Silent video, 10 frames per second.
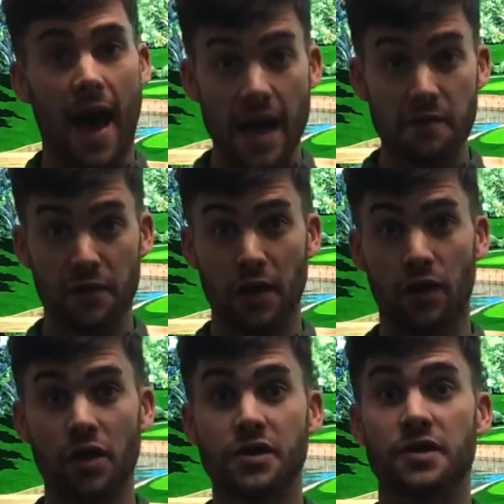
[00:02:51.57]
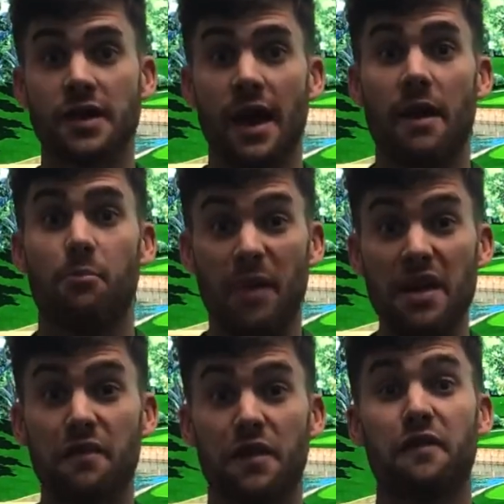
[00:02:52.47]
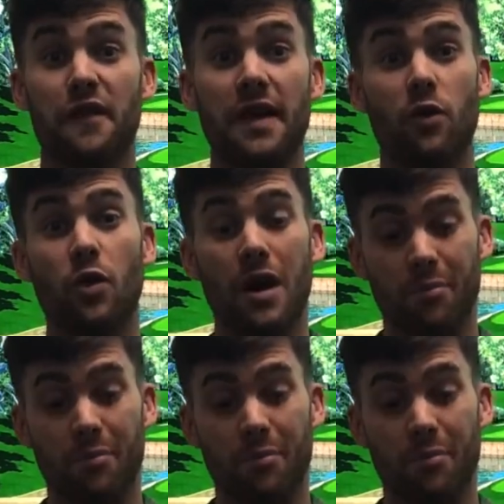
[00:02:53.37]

A, for the looks, B, for the feel,